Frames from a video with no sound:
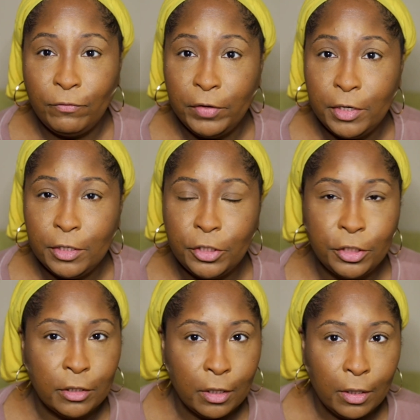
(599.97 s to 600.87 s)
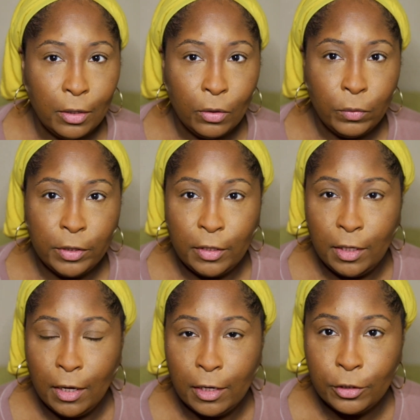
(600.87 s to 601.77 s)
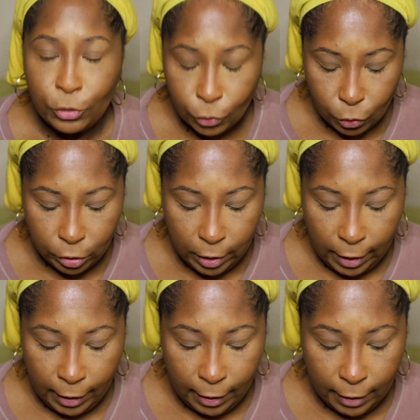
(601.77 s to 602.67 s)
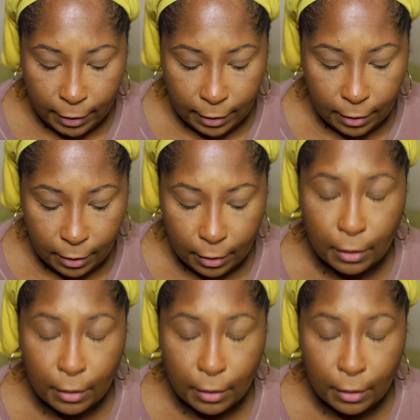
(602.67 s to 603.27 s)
finished with the contour, and